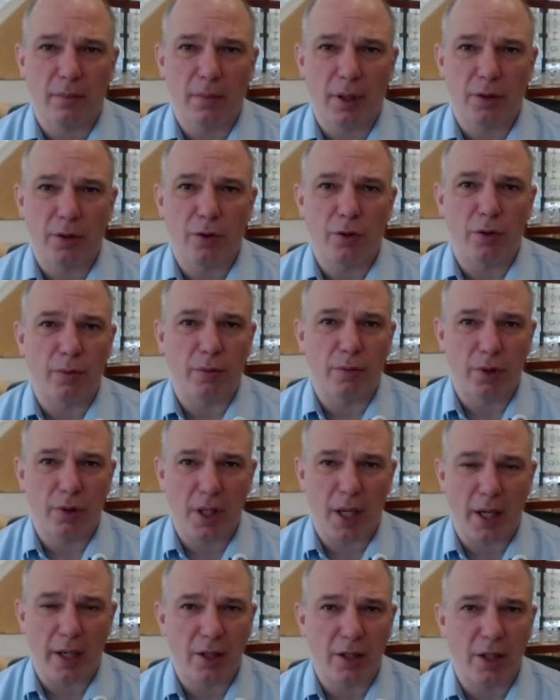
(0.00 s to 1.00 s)
do
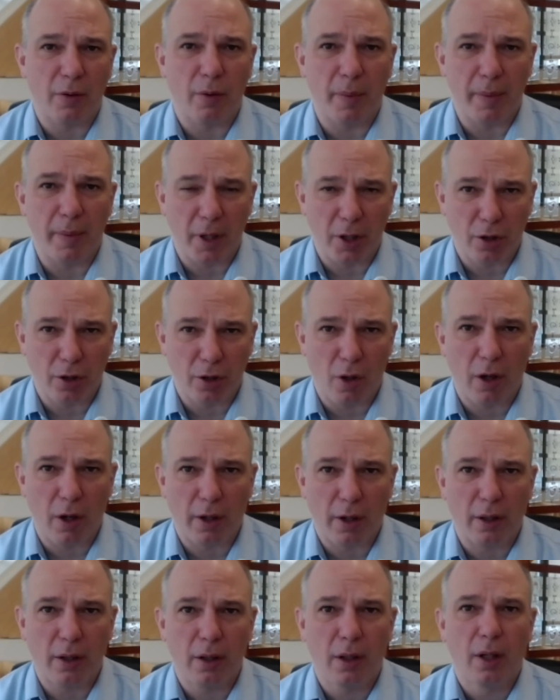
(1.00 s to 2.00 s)
studies that will be much
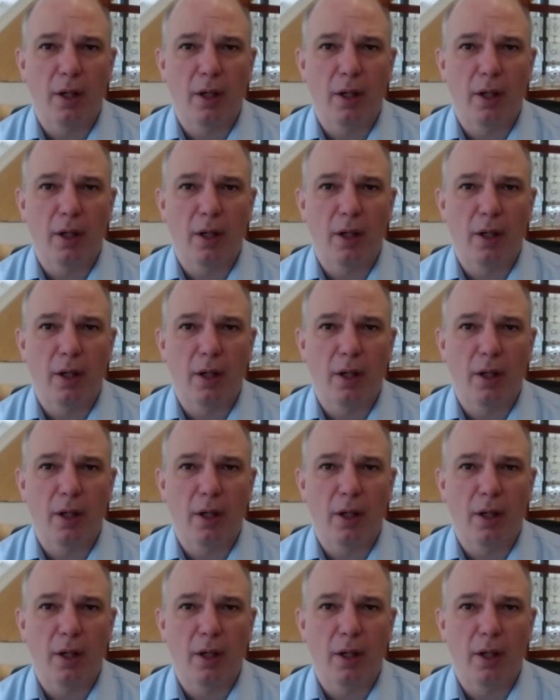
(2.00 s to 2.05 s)
longer